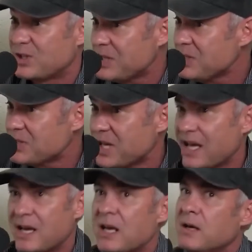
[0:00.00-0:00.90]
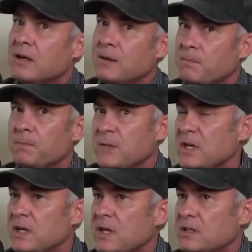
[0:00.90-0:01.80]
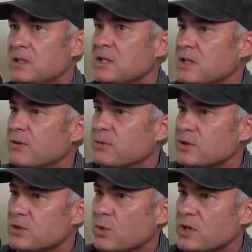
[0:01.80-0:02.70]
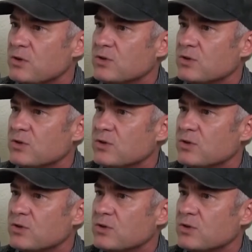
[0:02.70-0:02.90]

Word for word: since then is is a different story too.